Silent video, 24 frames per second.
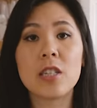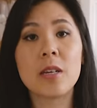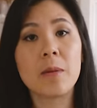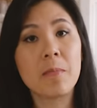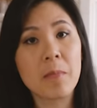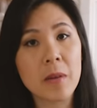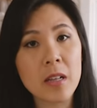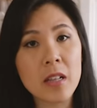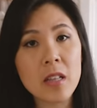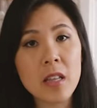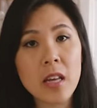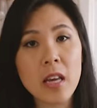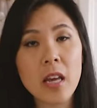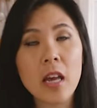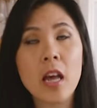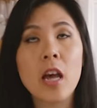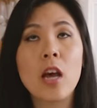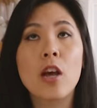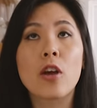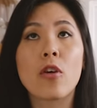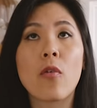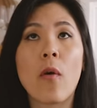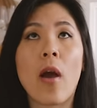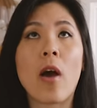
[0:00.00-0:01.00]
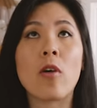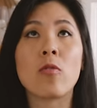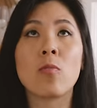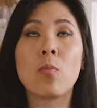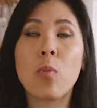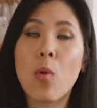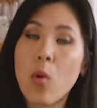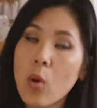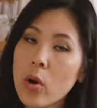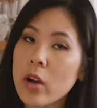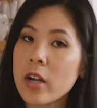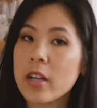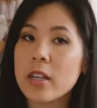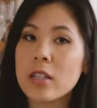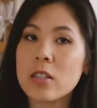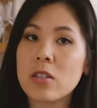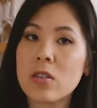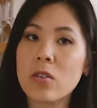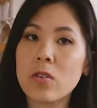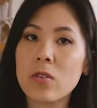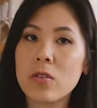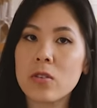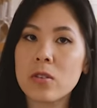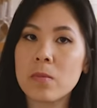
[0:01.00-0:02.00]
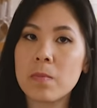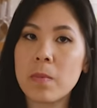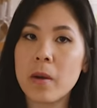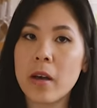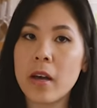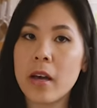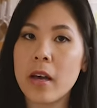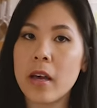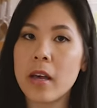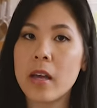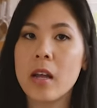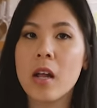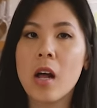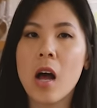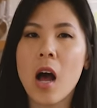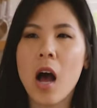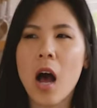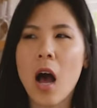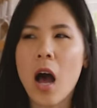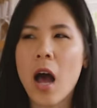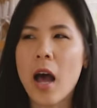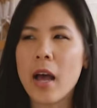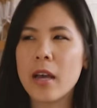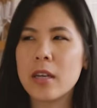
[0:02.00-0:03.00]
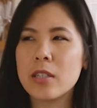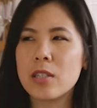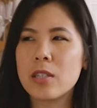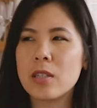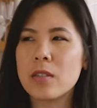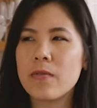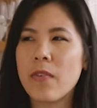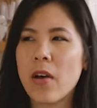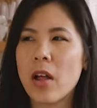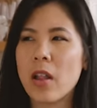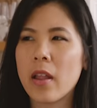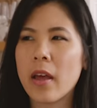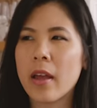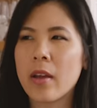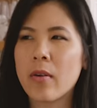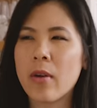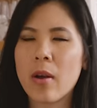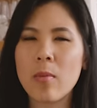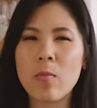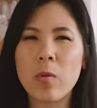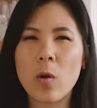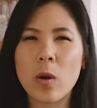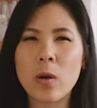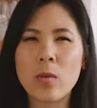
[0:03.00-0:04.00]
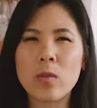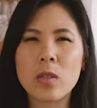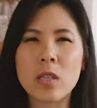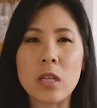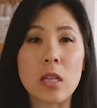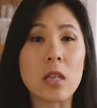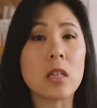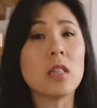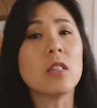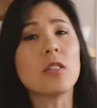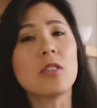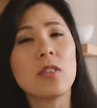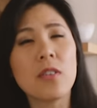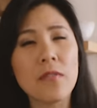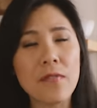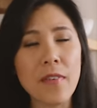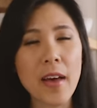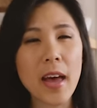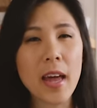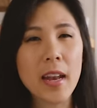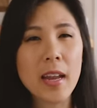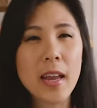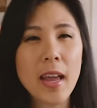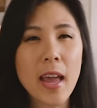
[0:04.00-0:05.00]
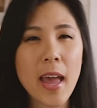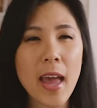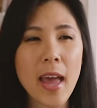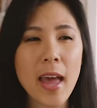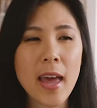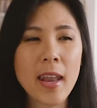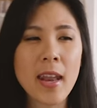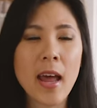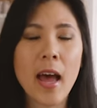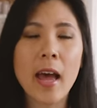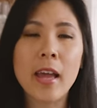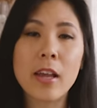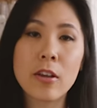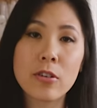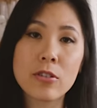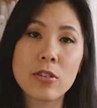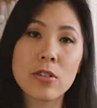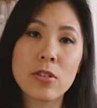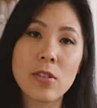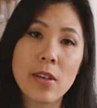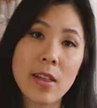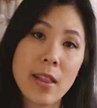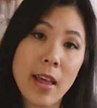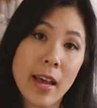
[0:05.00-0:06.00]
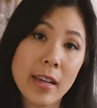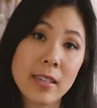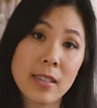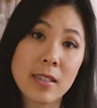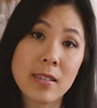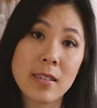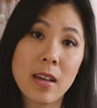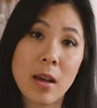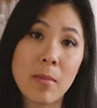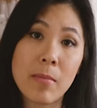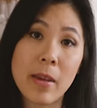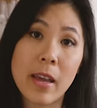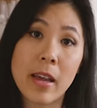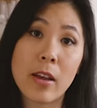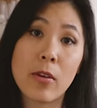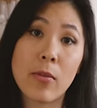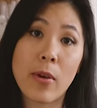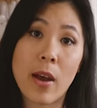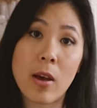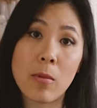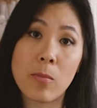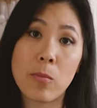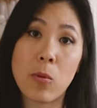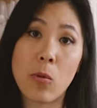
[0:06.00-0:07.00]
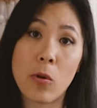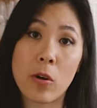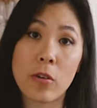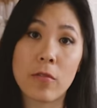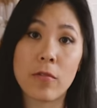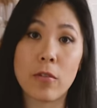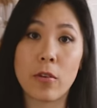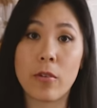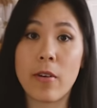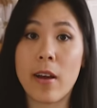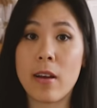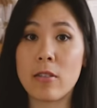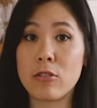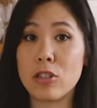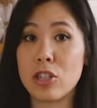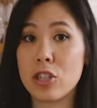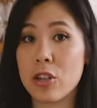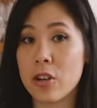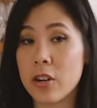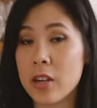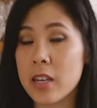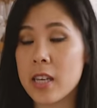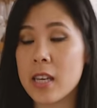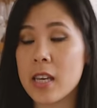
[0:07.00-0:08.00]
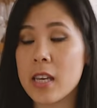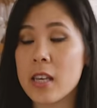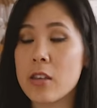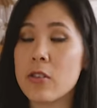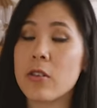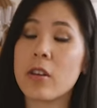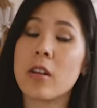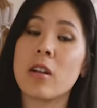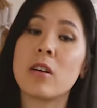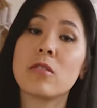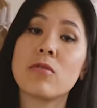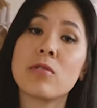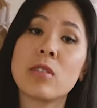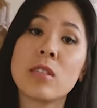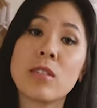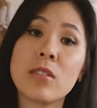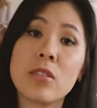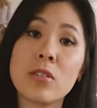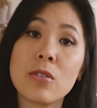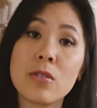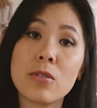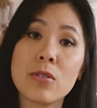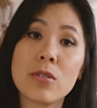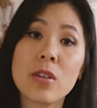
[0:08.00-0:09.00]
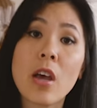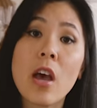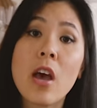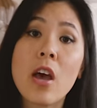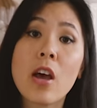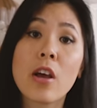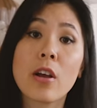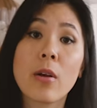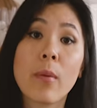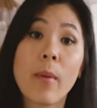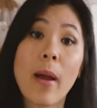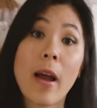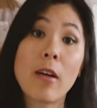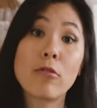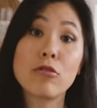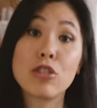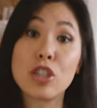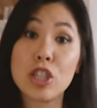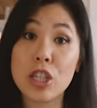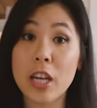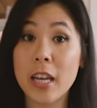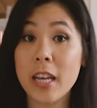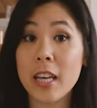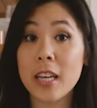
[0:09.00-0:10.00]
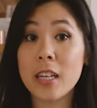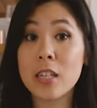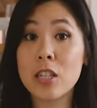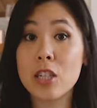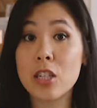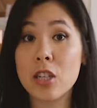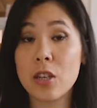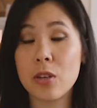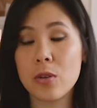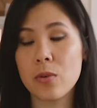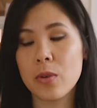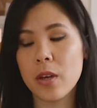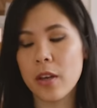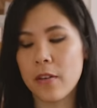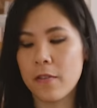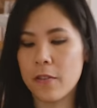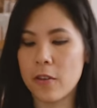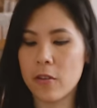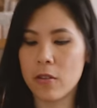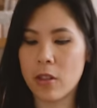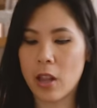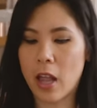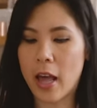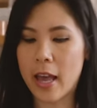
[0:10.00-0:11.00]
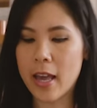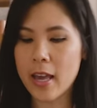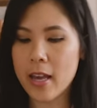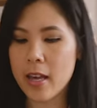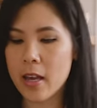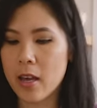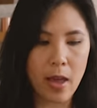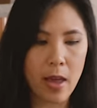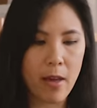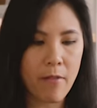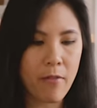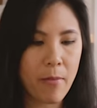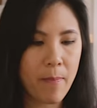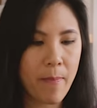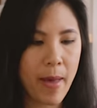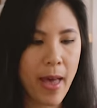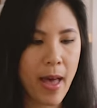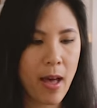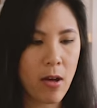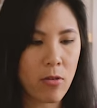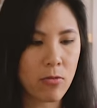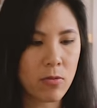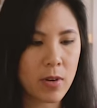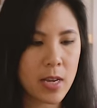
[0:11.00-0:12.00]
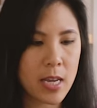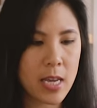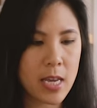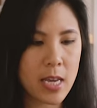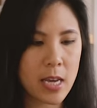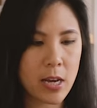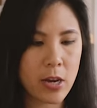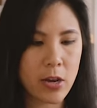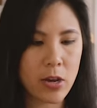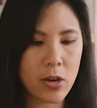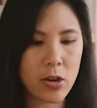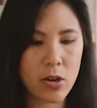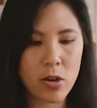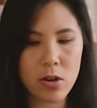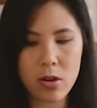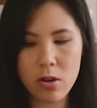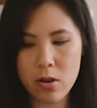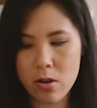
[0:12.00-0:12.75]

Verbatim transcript: typically ground pork is used, but I just felt like ground pork was a little too fatty and I usually like subbing ground pork for ground turkey. You can always use ground chicken too if you'd like. I have a pound here here.